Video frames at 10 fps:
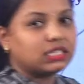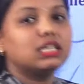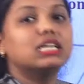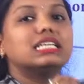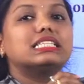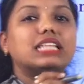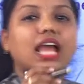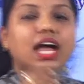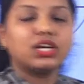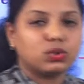the
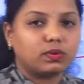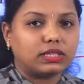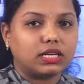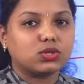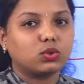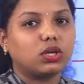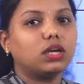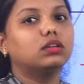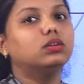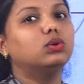slash over there so
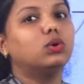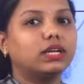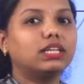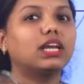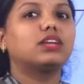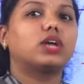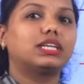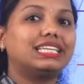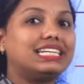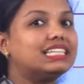that no one can write
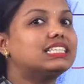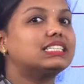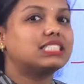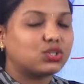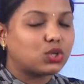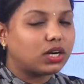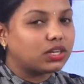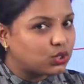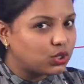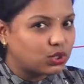the digits, extra
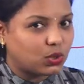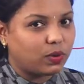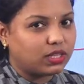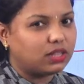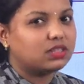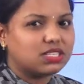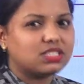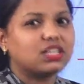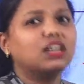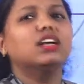digits over there. This is
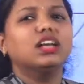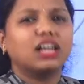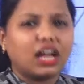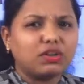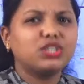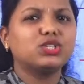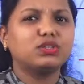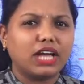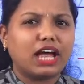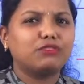the convention
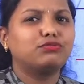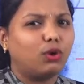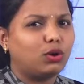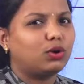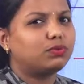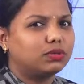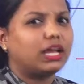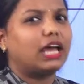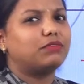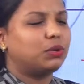we have followed
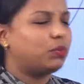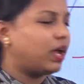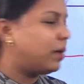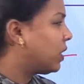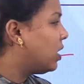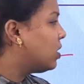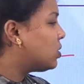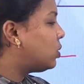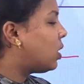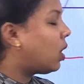everywhere.
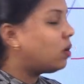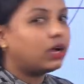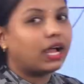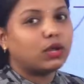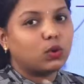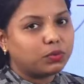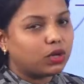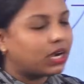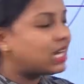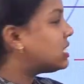So now I hope you
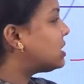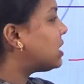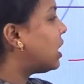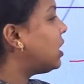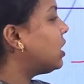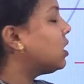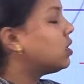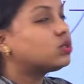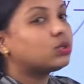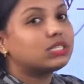are understanding.
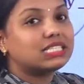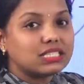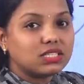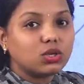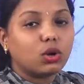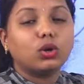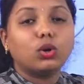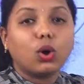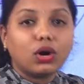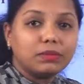So since you are
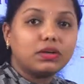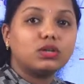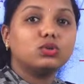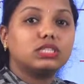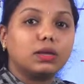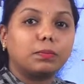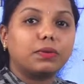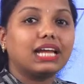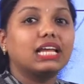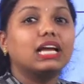not able to
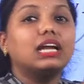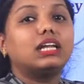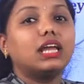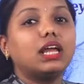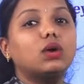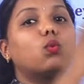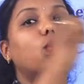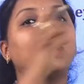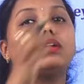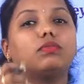subtract, take
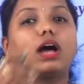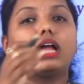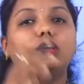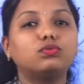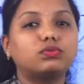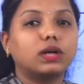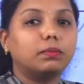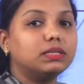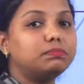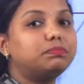one value from
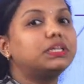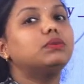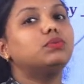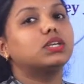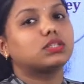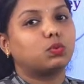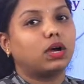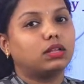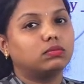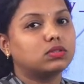the previous
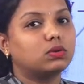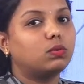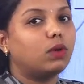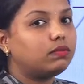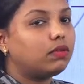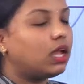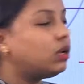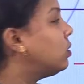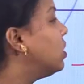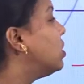one. So one
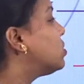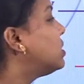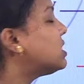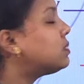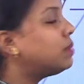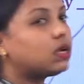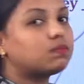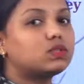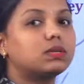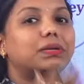value, so this
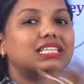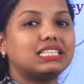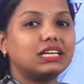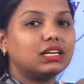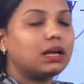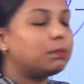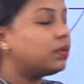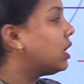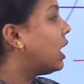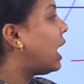becomes the preceding number,
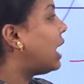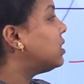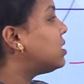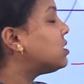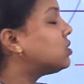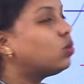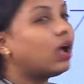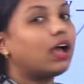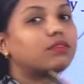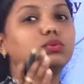and this you
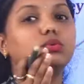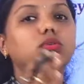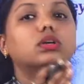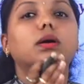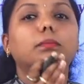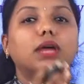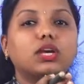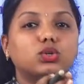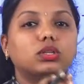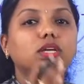have to make
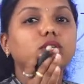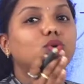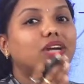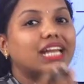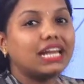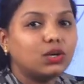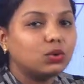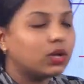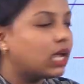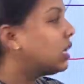sure that you read
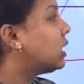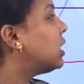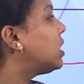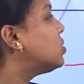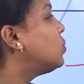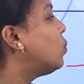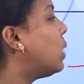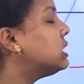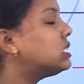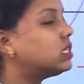together. It is
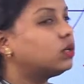10,